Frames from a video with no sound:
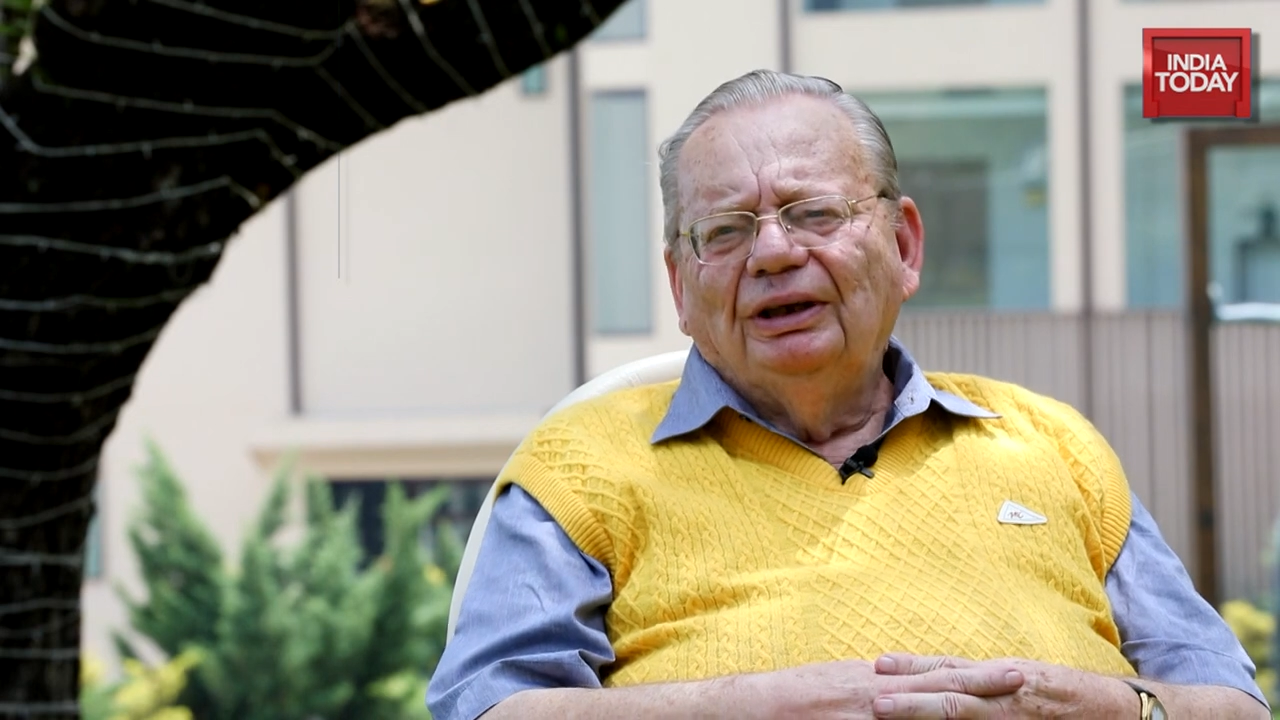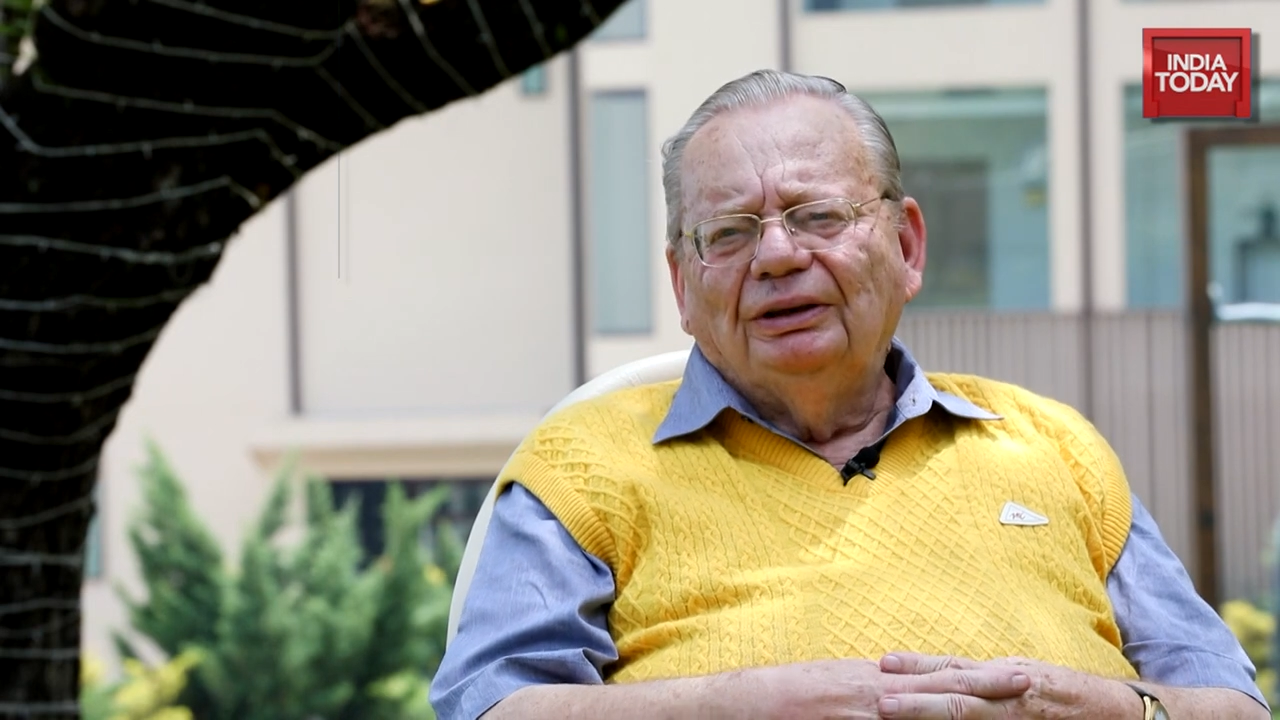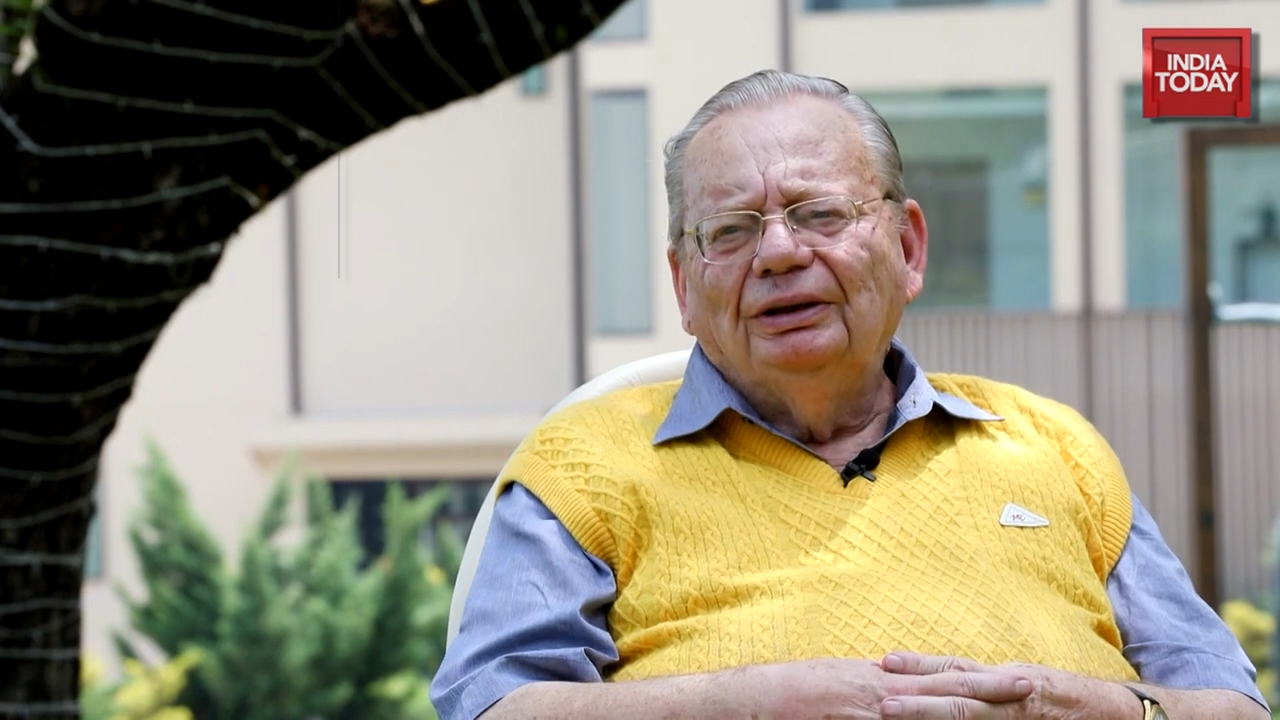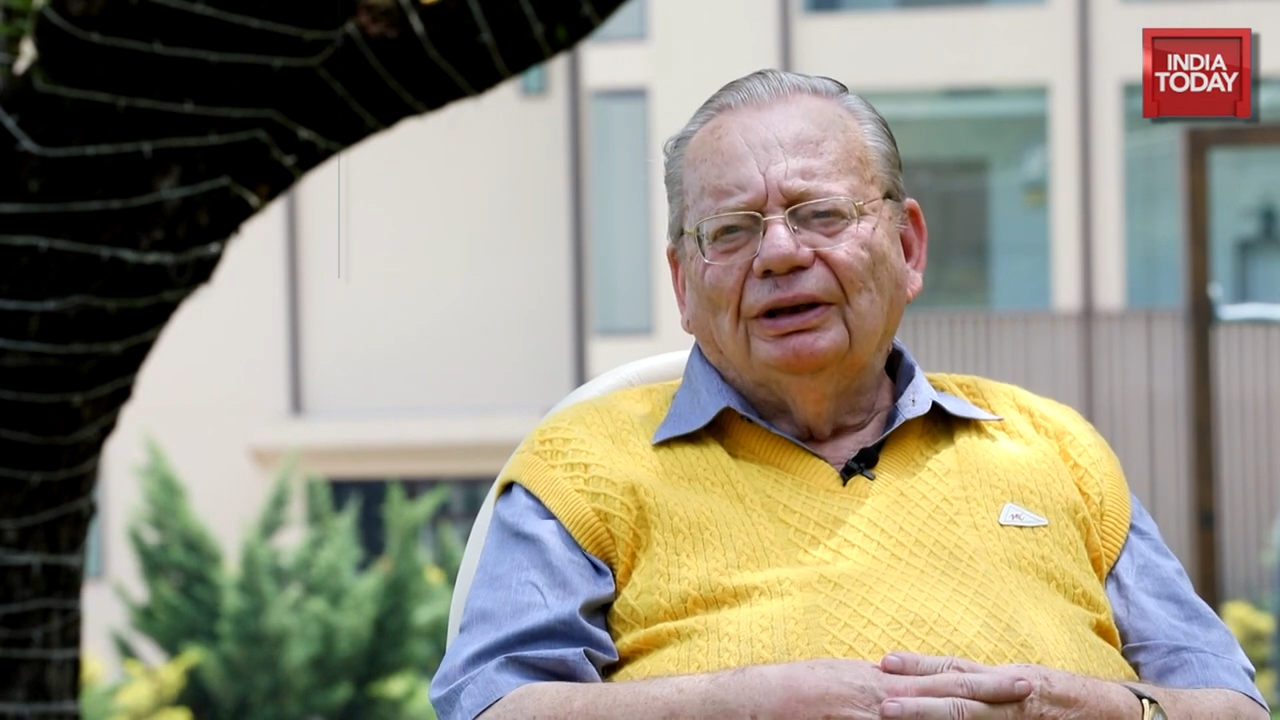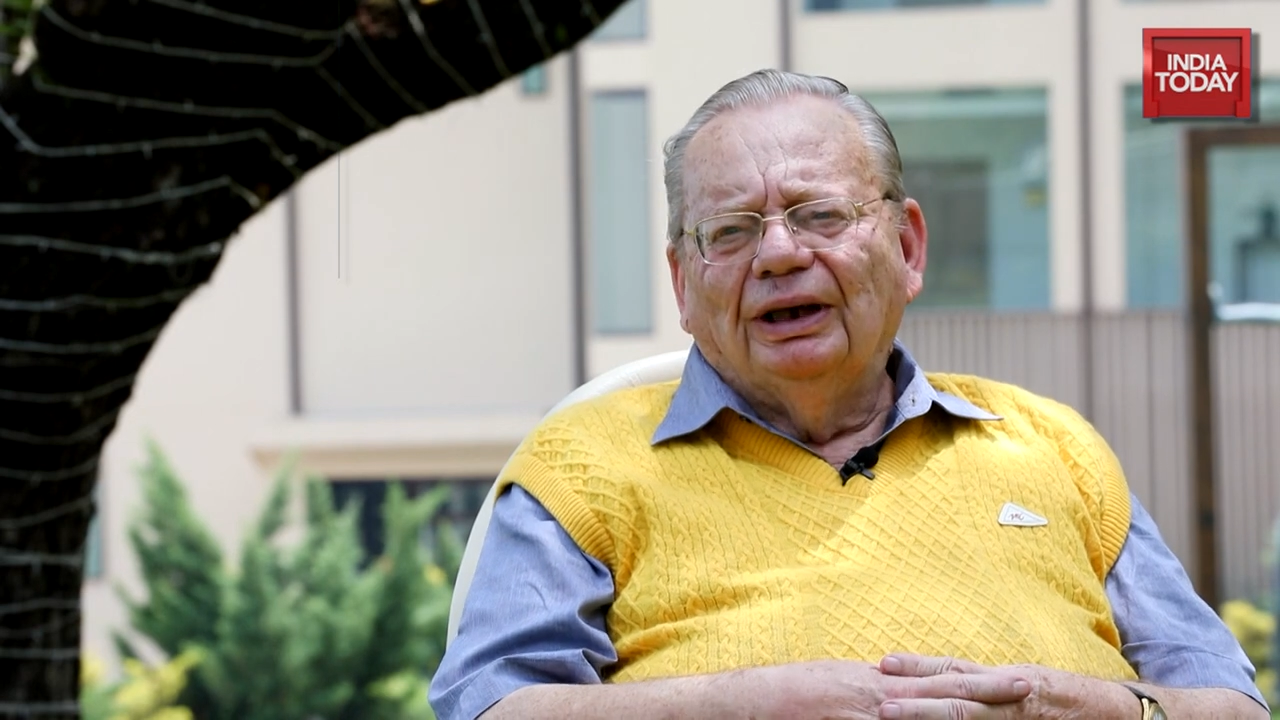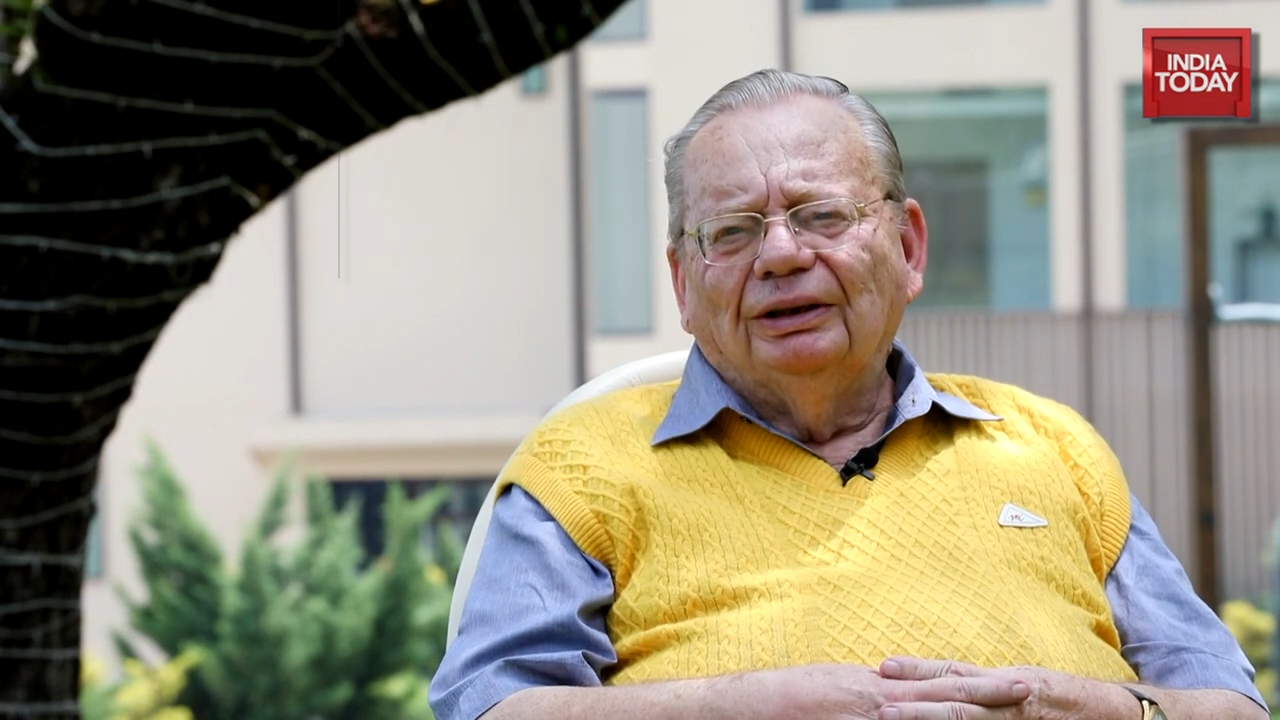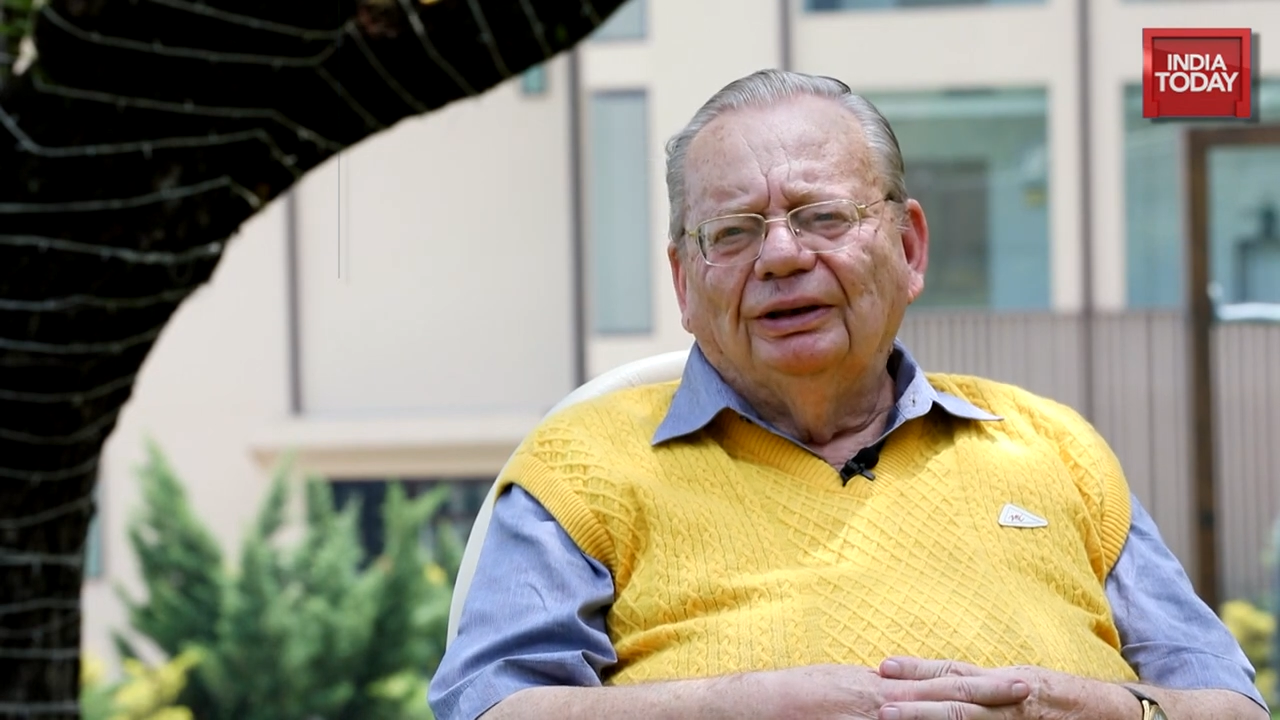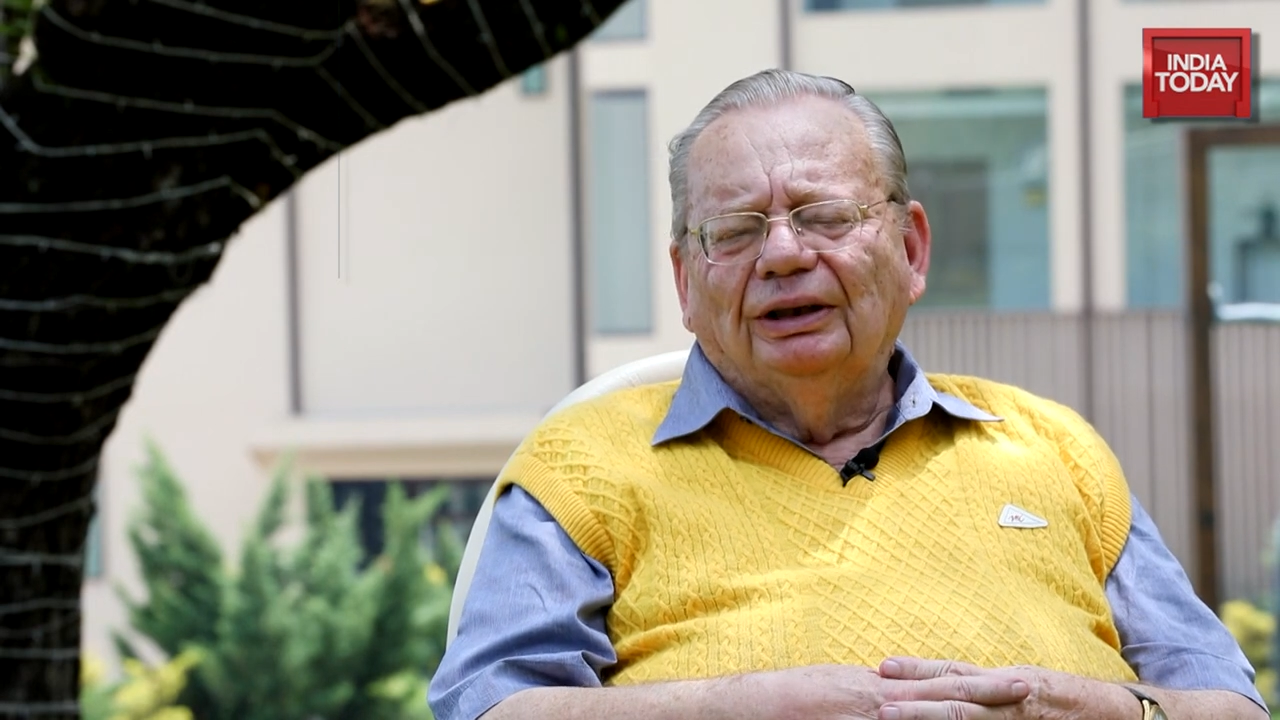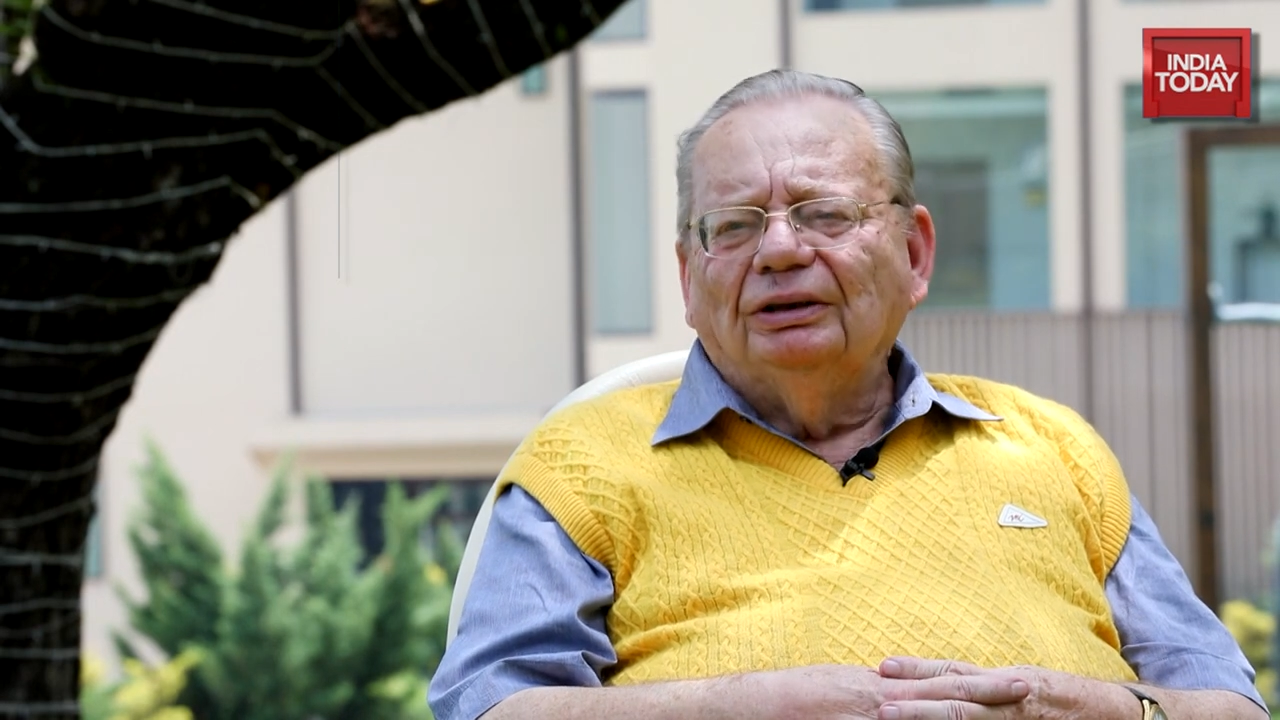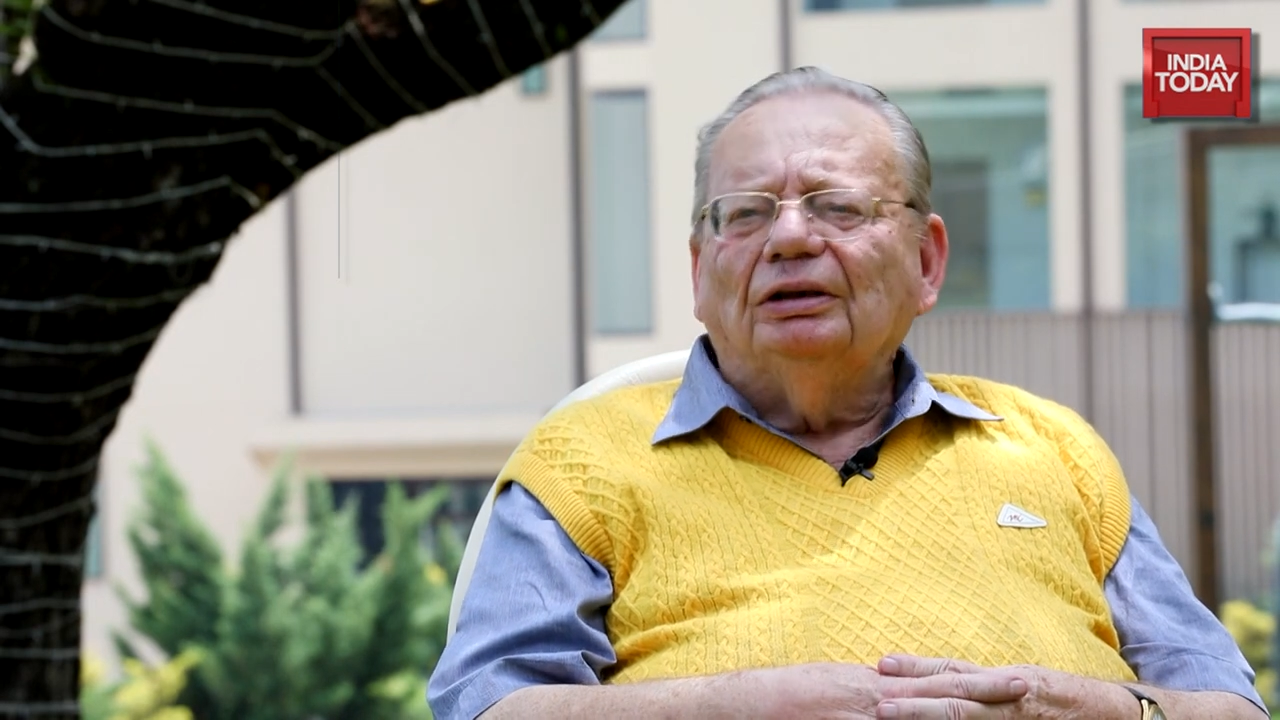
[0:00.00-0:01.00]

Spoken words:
And then